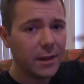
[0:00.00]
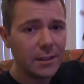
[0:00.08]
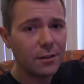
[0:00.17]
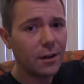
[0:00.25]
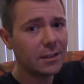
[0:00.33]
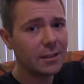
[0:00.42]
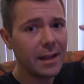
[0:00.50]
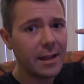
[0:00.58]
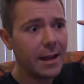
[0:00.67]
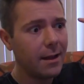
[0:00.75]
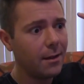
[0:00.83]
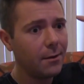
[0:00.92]
If I start
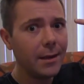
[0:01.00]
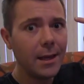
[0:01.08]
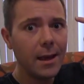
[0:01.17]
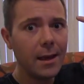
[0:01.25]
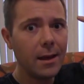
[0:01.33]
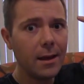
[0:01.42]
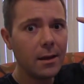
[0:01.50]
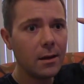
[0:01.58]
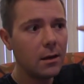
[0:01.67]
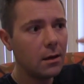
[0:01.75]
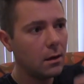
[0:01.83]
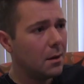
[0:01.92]
saying hello
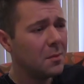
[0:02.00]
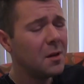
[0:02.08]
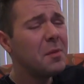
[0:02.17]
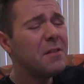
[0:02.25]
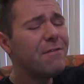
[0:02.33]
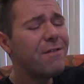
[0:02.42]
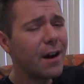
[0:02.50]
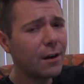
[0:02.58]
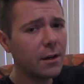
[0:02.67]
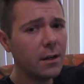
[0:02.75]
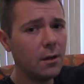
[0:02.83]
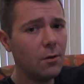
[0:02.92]
again, I'm gonna be
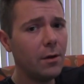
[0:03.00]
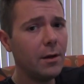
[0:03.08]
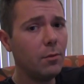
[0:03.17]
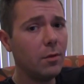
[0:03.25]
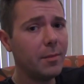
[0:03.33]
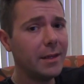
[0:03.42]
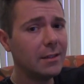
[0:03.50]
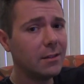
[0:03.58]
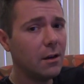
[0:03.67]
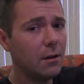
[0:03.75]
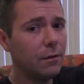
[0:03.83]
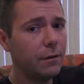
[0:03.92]
very annoyed with
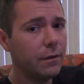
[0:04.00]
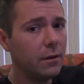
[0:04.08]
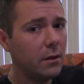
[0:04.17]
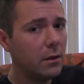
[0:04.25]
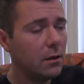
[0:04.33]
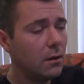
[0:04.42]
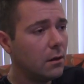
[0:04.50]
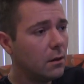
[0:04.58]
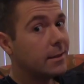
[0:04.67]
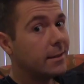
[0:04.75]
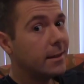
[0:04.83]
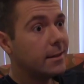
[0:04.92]
myself. Trigger
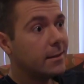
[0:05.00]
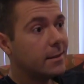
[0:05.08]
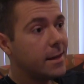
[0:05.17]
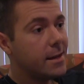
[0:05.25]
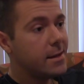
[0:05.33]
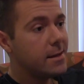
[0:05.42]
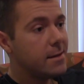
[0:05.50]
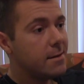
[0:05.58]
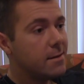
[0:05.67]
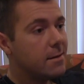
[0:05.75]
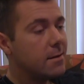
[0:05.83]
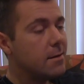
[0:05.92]
16.